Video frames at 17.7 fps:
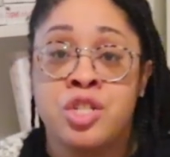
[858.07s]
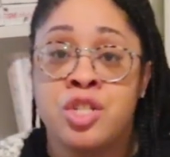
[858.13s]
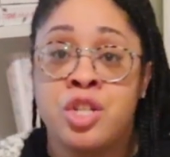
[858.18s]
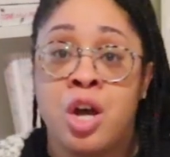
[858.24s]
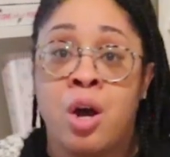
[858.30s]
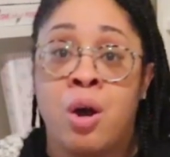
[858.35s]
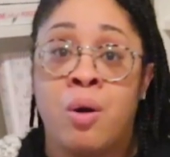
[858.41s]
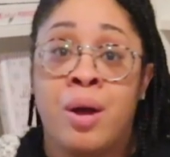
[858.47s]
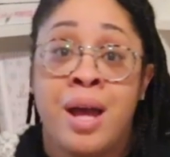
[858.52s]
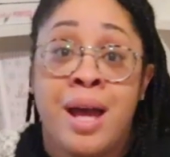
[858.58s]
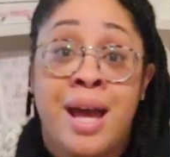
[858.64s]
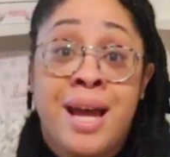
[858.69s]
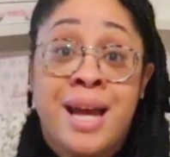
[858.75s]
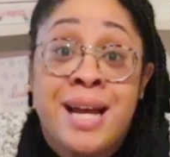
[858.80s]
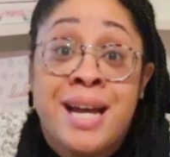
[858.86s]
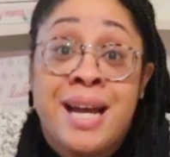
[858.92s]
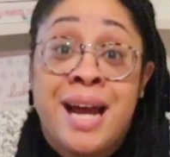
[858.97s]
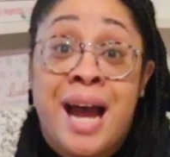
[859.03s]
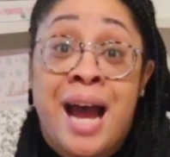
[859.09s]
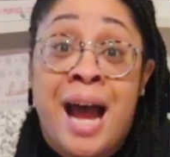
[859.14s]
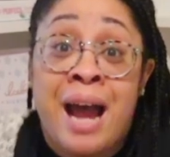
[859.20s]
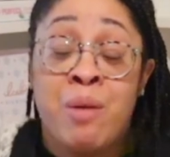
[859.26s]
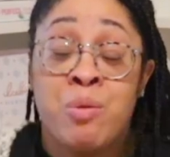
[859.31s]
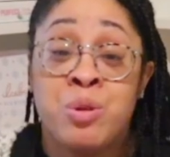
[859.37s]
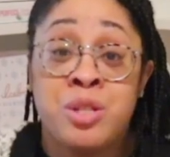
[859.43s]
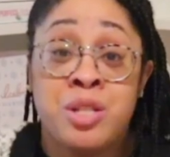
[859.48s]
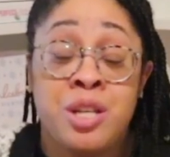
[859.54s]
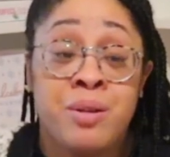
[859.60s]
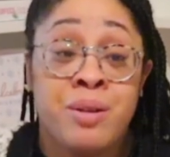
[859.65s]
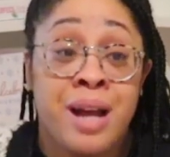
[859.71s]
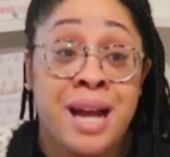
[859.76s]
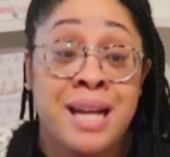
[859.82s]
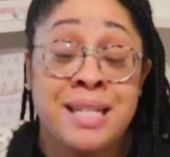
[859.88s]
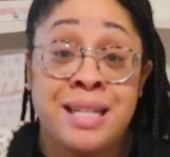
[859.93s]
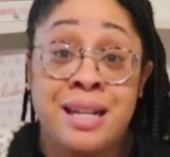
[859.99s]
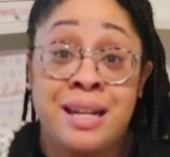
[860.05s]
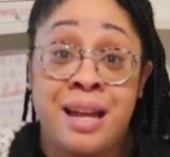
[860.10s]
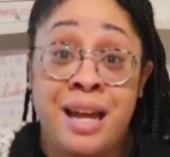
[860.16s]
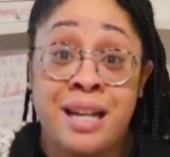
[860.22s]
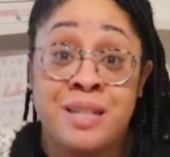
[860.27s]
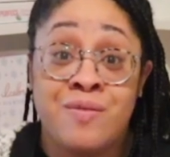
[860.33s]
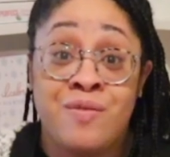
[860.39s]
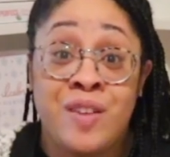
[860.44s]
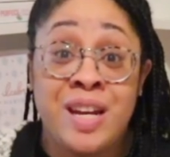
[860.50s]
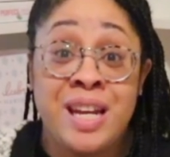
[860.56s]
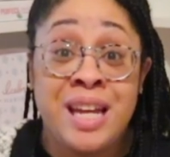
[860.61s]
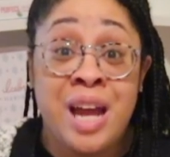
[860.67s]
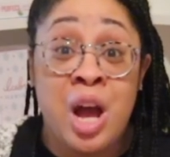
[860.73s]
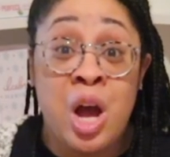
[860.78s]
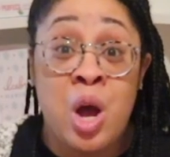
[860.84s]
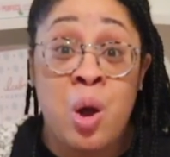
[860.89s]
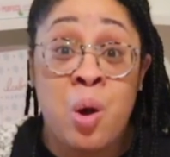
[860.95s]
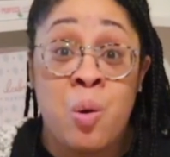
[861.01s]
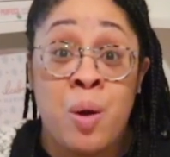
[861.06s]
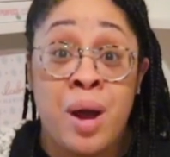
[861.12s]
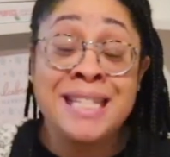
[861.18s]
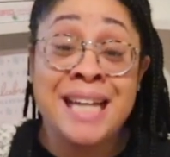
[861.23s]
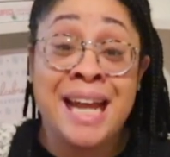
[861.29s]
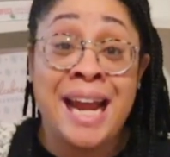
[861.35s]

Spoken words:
So I will see you guys in the next video,